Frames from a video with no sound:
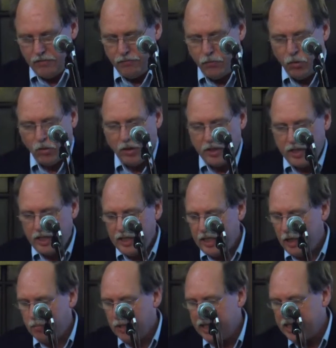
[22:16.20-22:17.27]
Fourth,
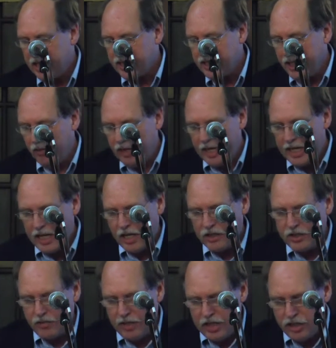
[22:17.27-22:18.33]
that protected area
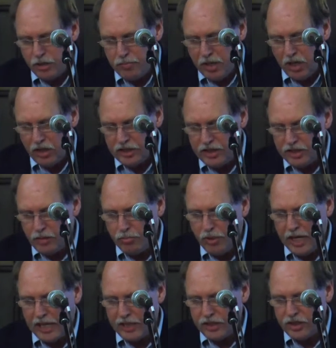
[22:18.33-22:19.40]
conservation policies and
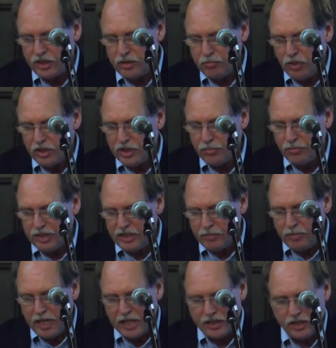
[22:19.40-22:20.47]
practices must
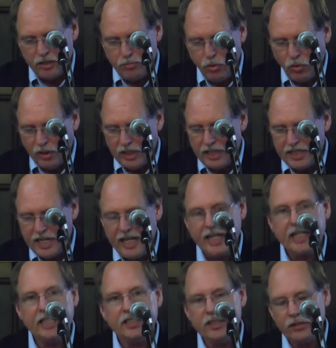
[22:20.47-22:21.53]
respect, support, and
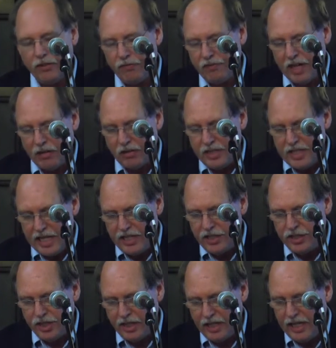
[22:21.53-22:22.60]
take as their
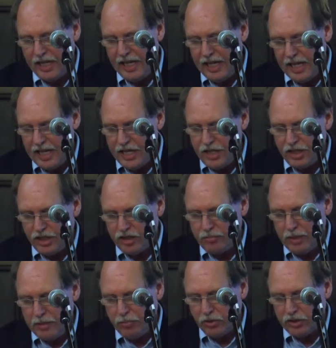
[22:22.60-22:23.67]
foundation Indigenous
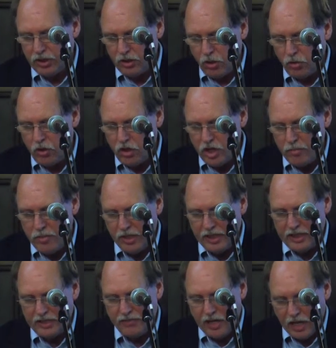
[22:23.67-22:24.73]
peoples and local
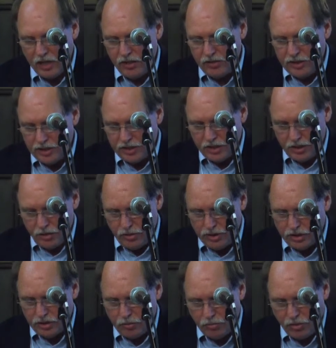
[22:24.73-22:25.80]
communities' values,
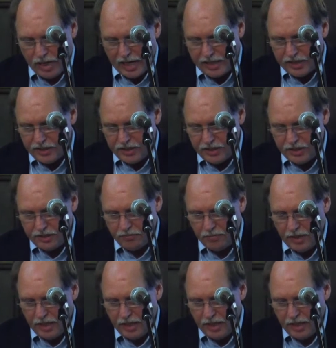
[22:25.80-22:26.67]
institutions, and practices.